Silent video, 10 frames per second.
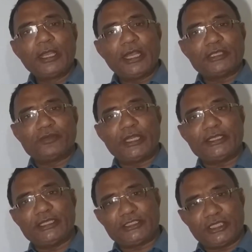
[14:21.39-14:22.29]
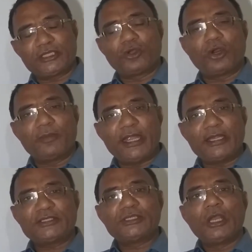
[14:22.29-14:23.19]
as well as state
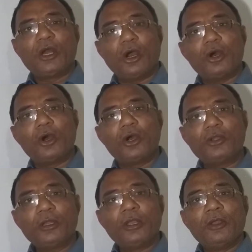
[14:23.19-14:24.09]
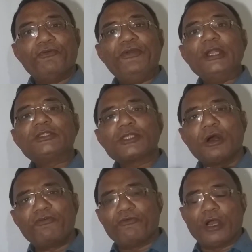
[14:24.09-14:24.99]
governments on fields
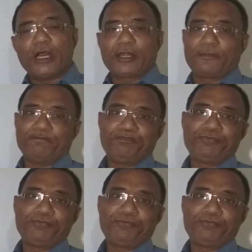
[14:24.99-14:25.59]
of work